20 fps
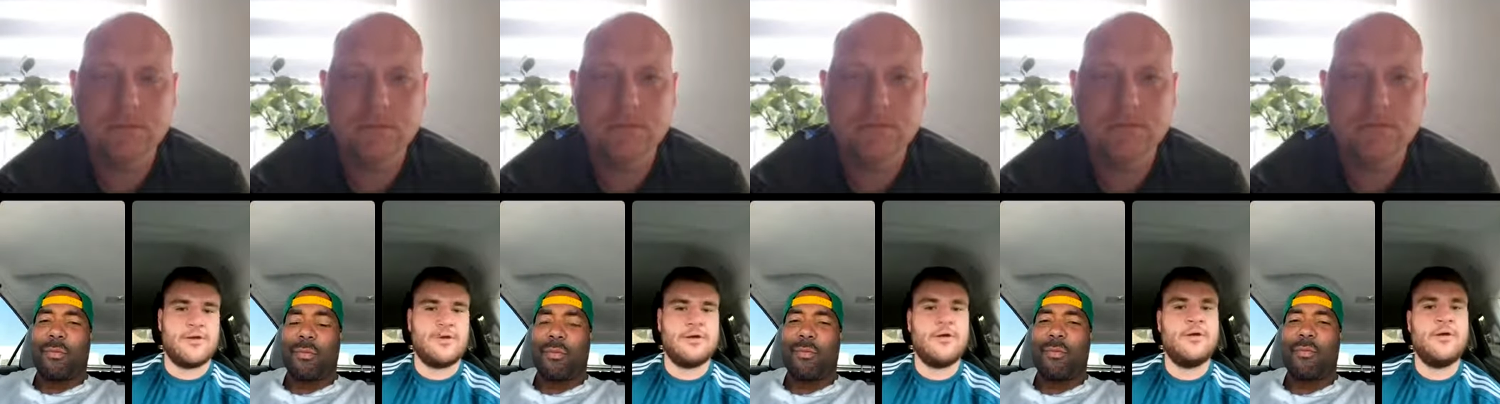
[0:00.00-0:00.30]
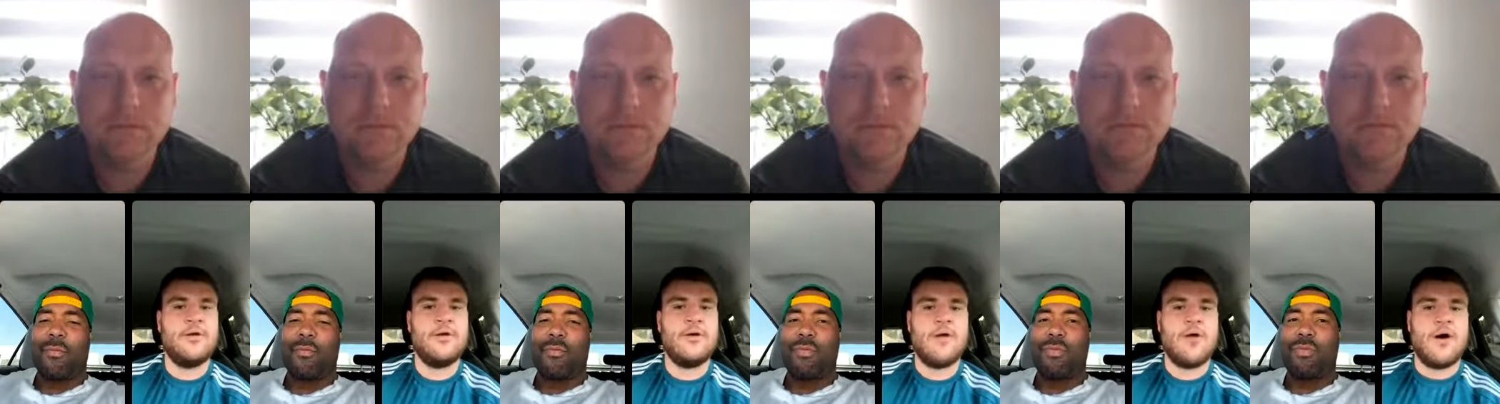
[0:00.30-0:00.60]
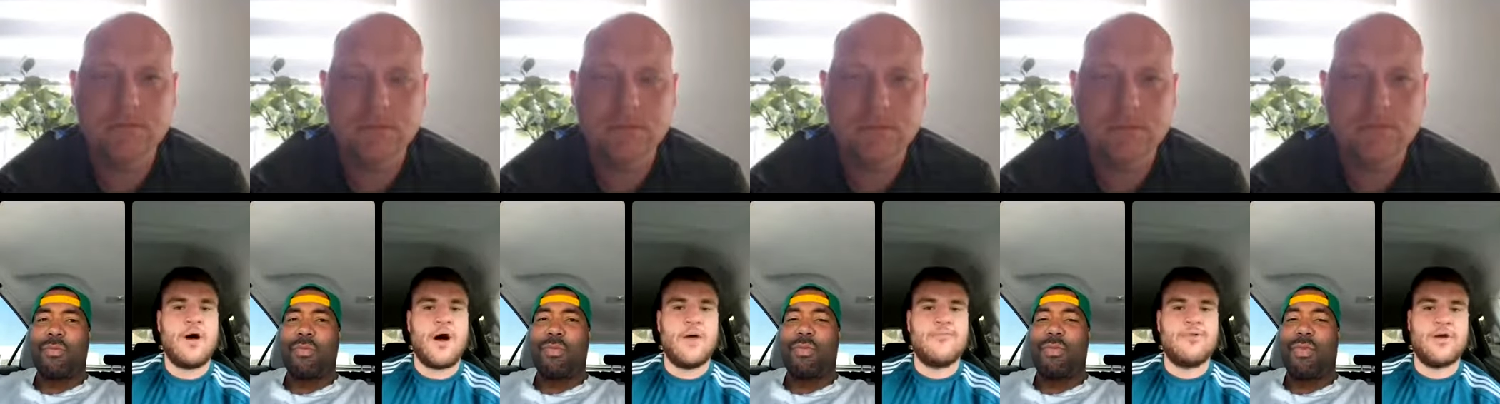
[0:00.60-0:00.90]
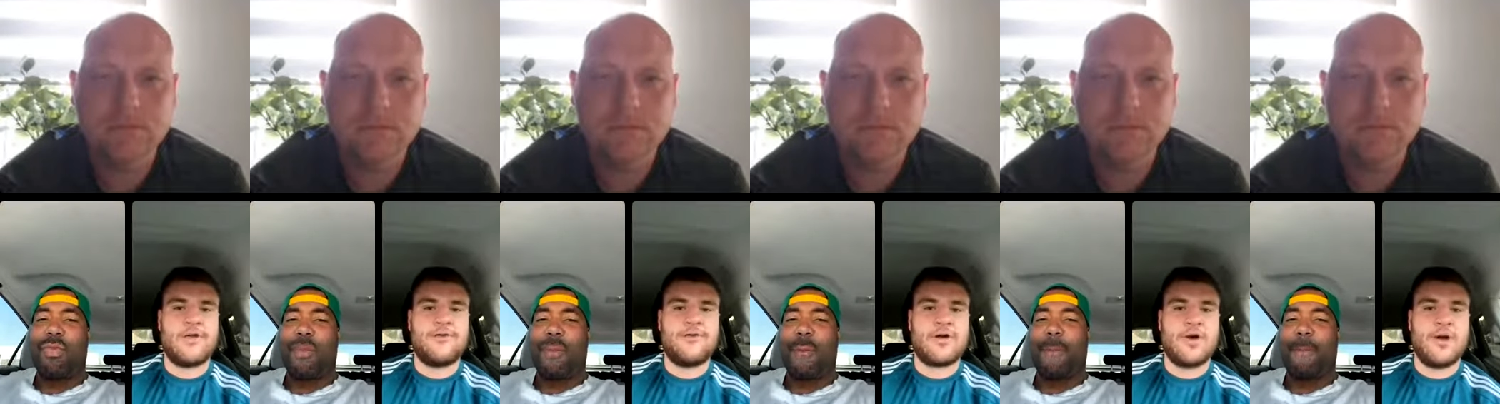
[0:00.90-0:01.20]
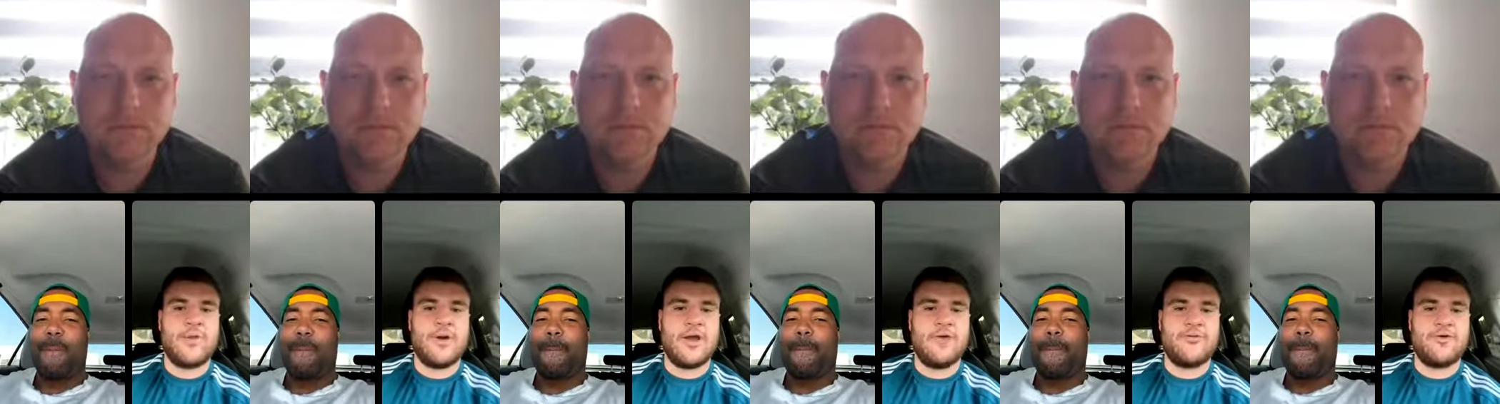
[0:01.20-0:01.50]
Speaker 1: And I'm ready to
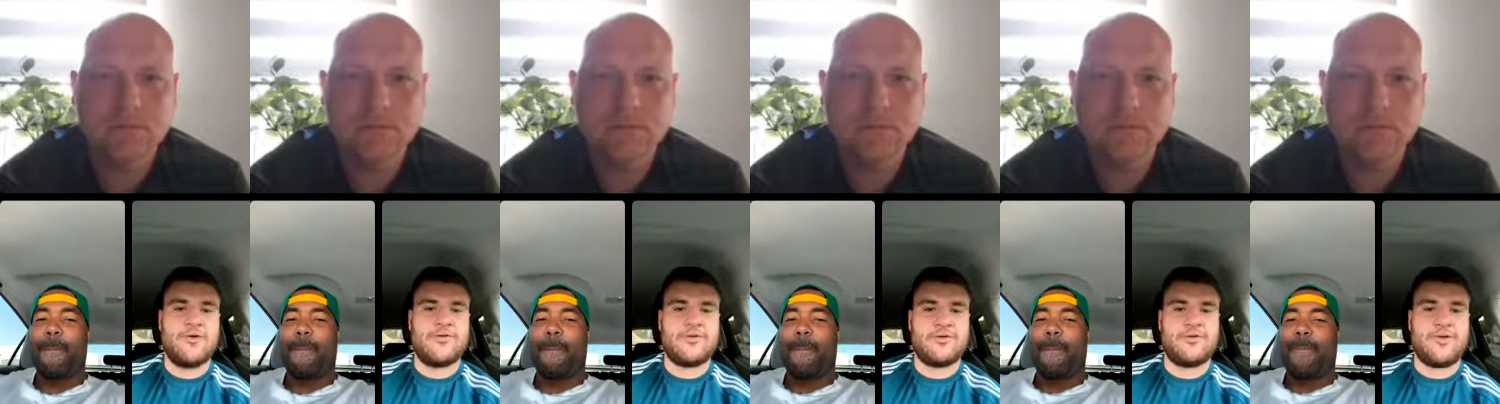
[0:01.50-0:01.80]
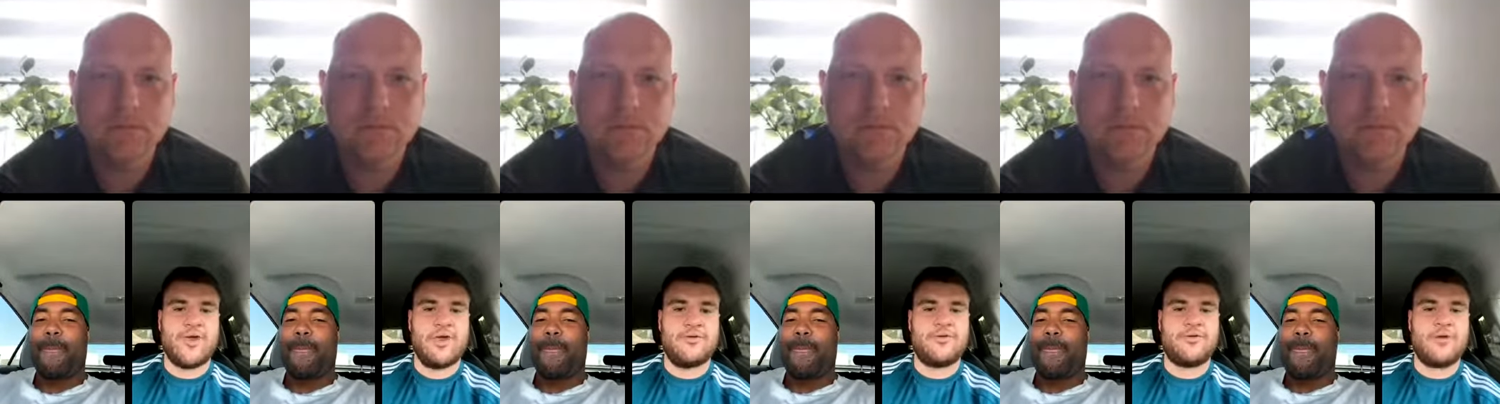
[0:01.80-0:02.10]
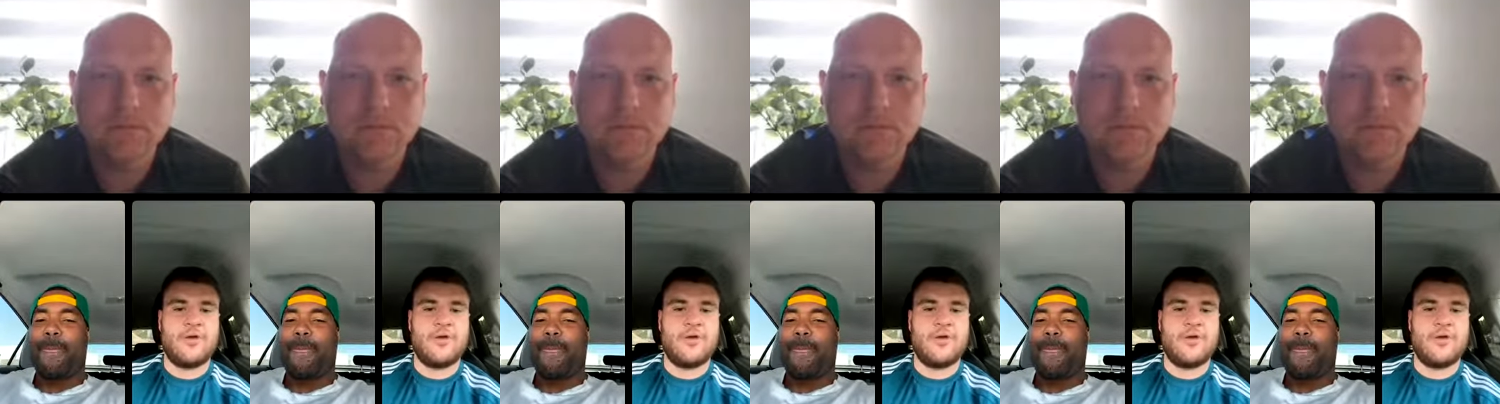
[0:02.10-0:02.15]
go whenever, as I said.